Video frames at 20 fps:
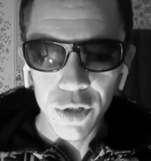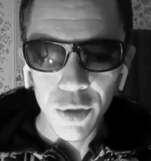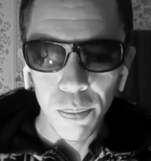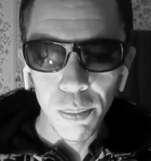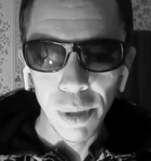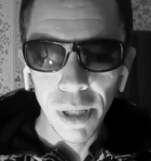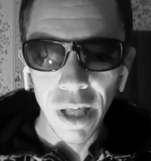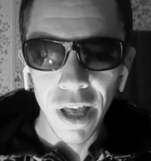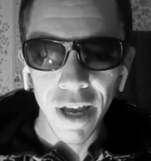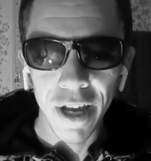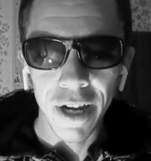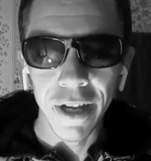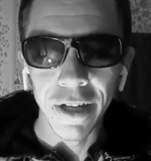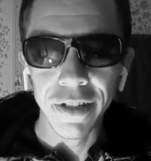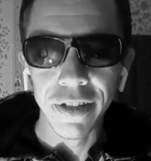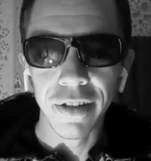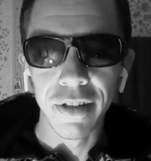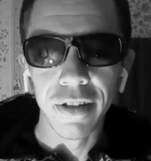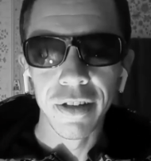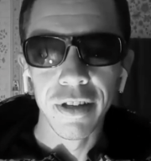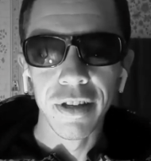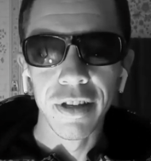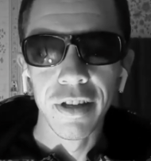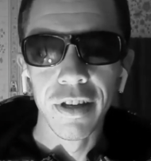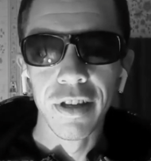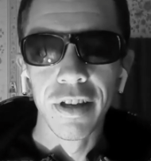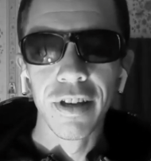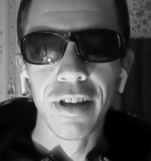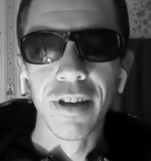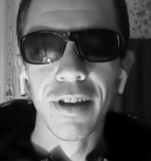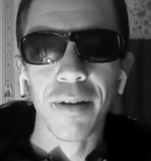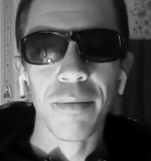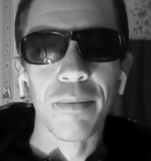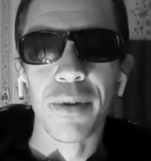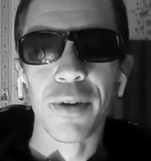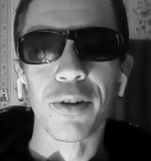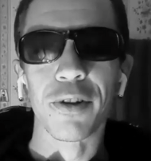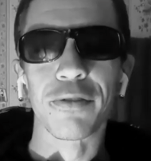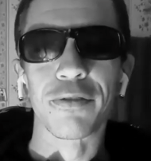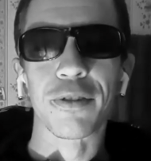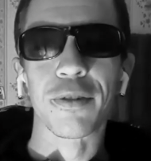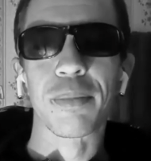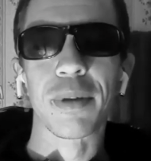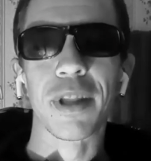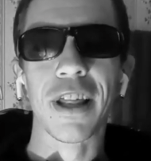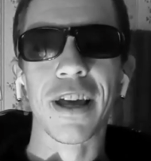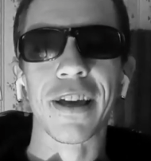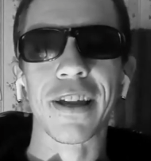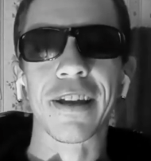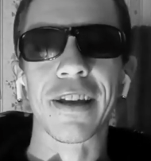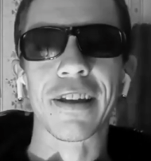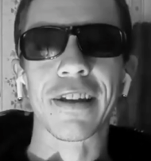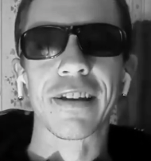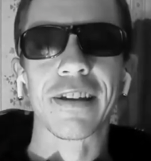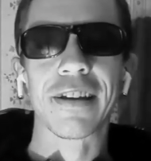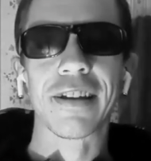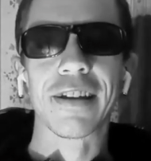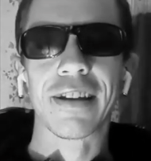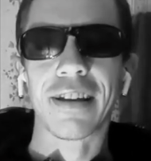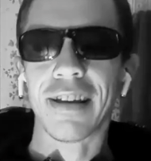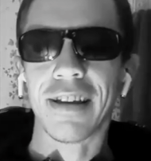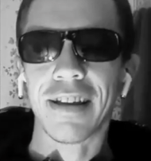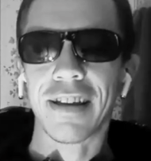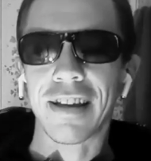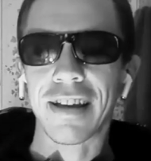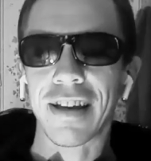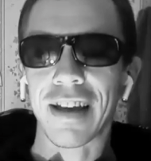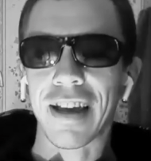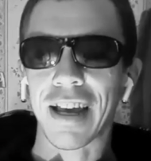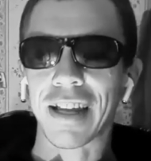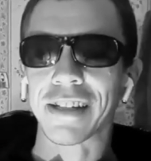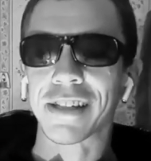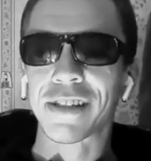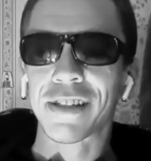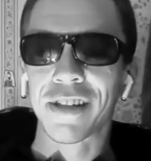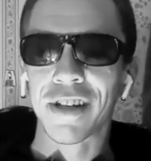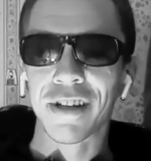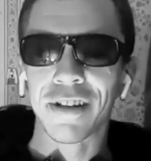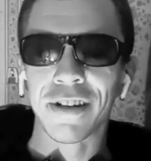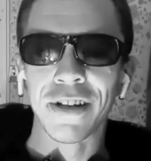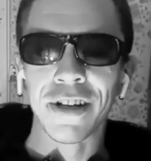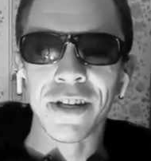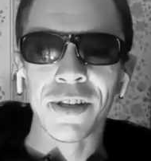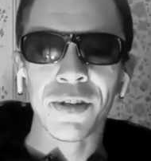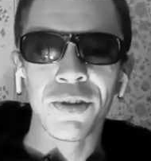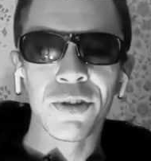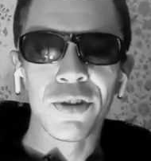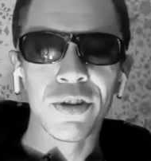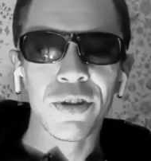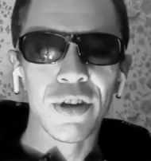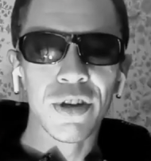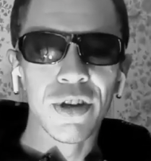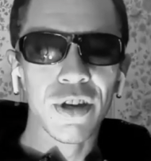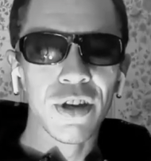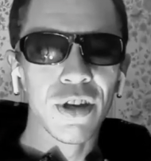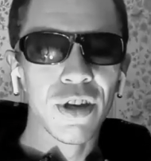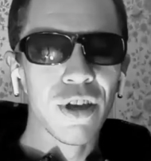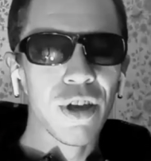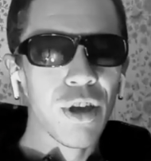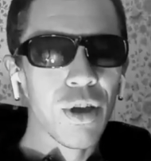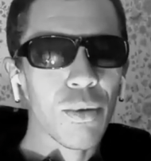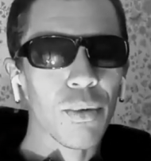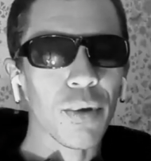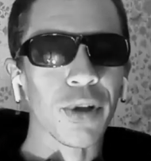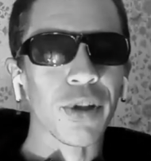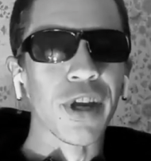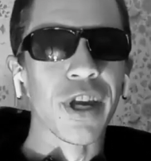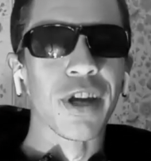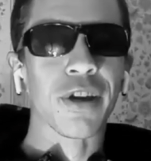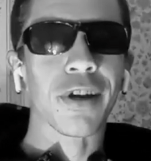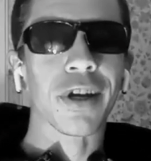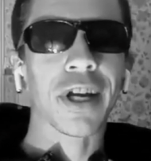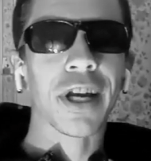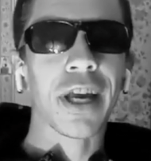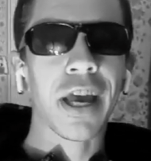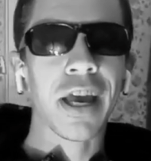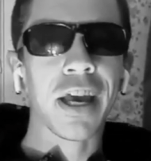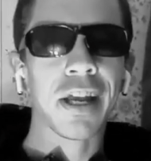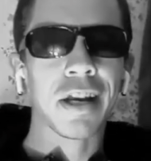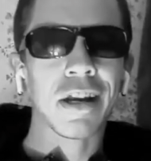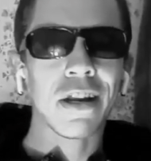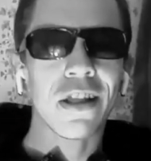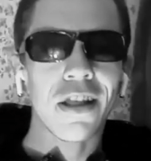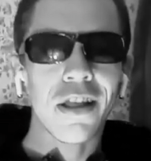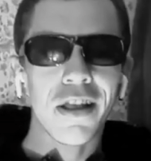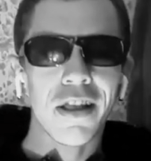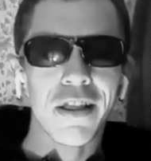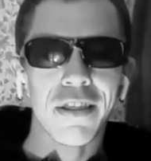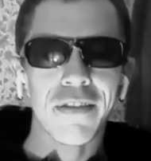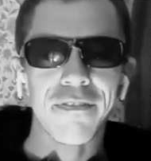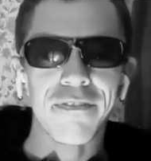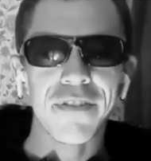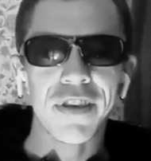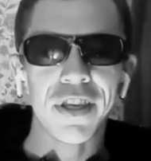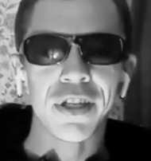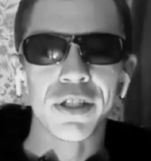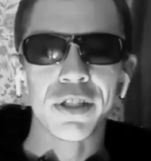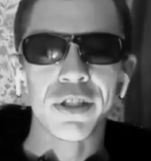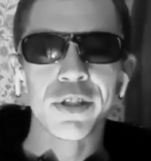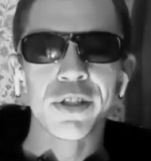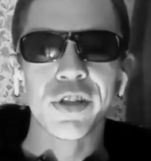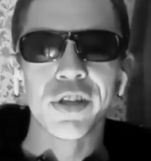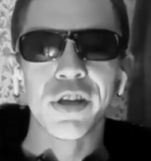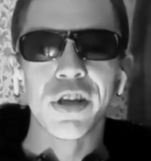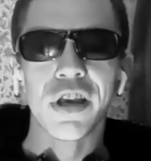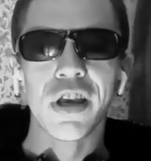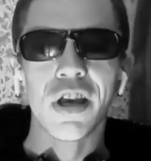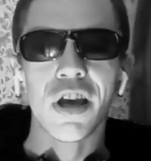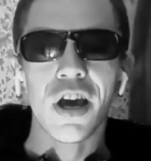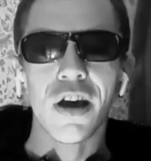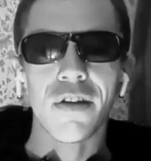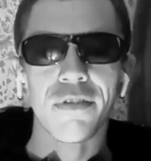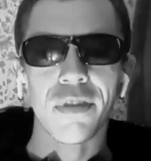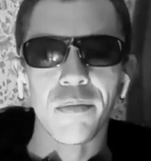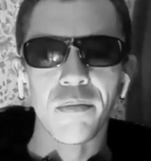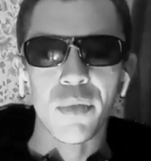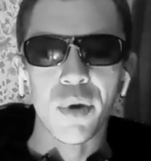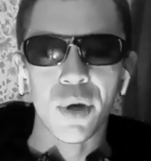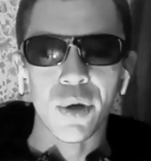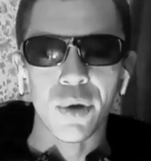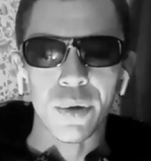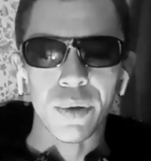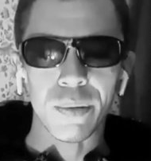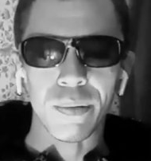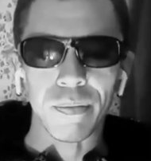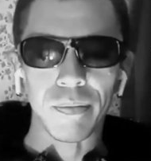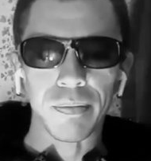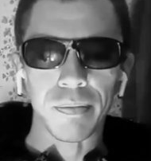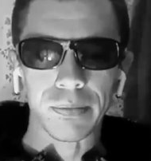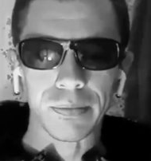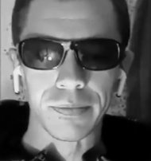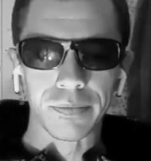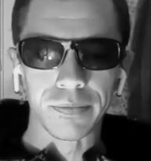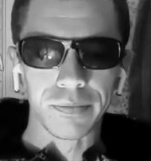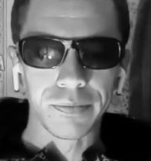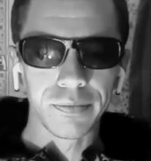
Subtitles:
which is a planet, a beautiful planet, and Ceres will irrigate the fields of the moon.